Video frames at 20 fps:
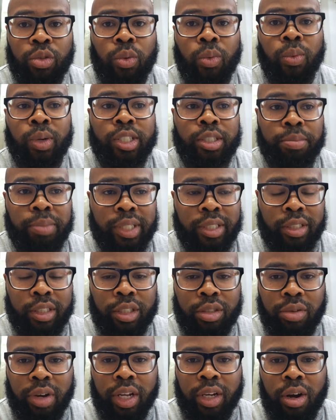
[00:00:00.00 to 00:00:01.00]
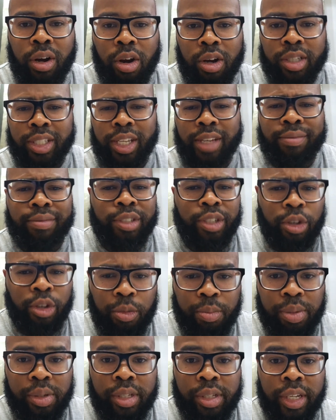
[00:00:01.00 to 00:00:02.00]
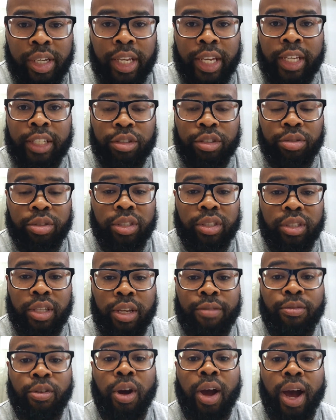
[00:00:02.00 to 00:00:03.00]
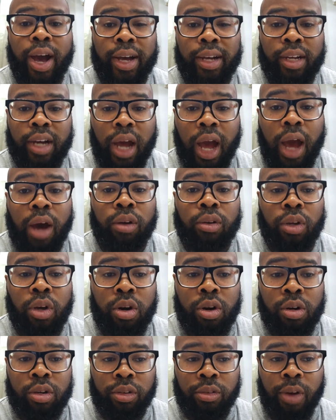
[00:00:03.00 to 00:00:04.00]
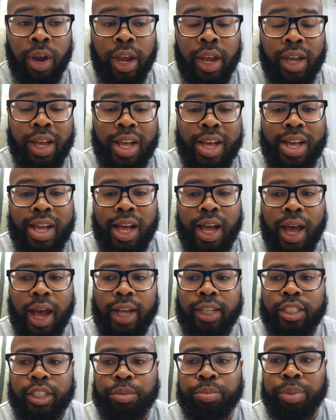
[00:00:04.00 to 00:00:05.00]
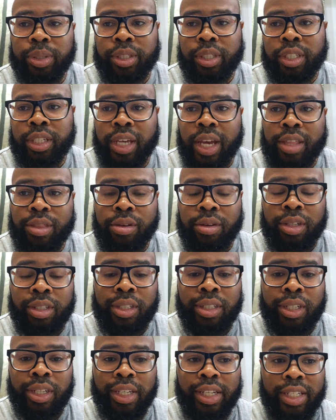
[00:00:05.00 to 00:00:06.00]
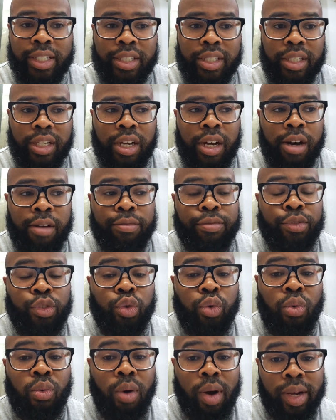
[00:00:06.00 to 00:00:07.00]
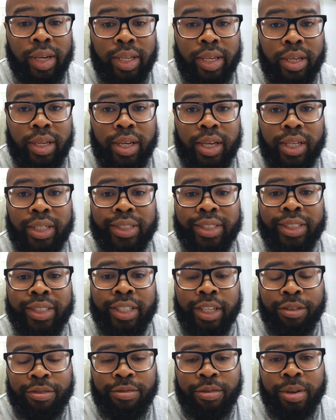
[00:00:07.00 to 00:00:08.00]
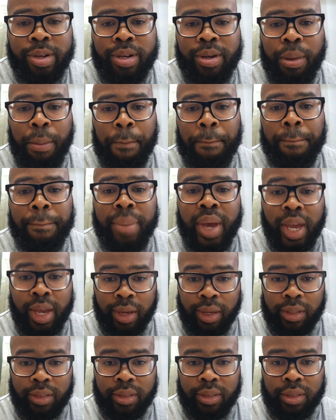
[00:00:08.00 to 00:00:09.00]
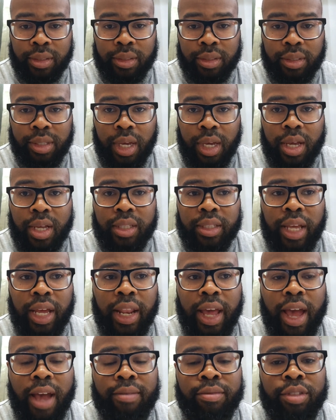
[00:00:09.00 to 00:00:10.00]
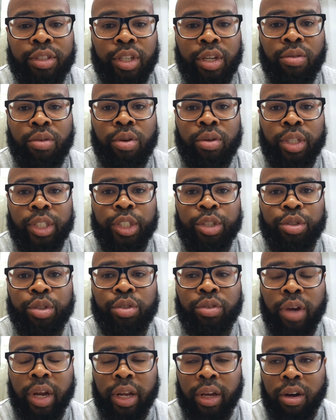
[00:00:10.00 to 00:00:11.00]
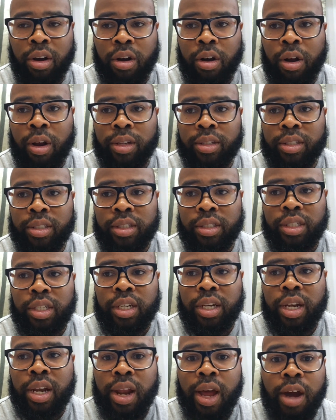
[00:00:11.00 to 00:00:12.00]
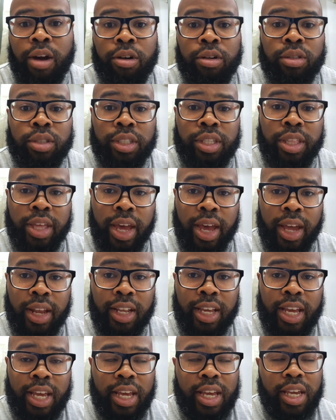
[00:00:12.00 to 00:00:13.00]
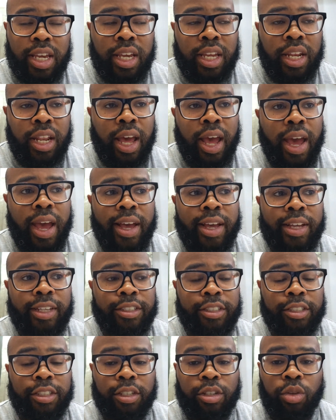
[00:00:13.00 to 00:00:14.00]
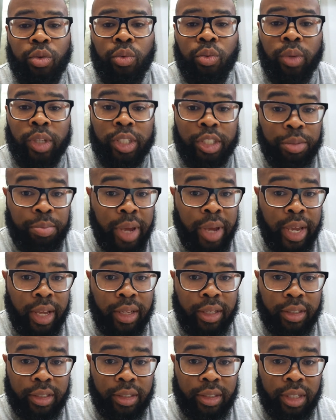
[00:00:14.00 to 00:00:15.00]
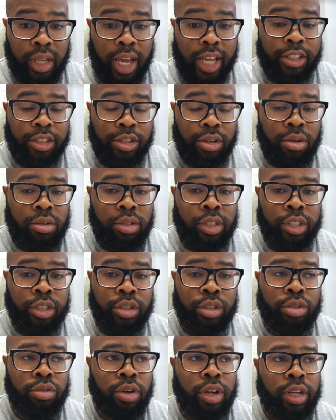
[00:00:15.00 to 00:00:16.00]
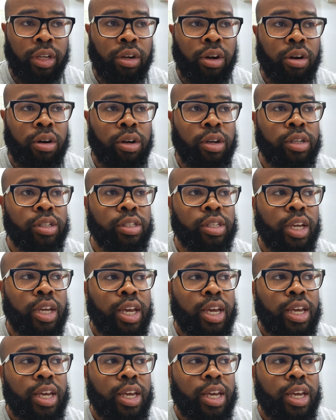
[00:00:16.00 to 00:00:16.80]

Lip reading: Which business credit cards have 0% interest and for how long, right? I actually put together a list of 20 different banks that have zero interest credit cards. Not only that, it has which bank has zero interest credit cards.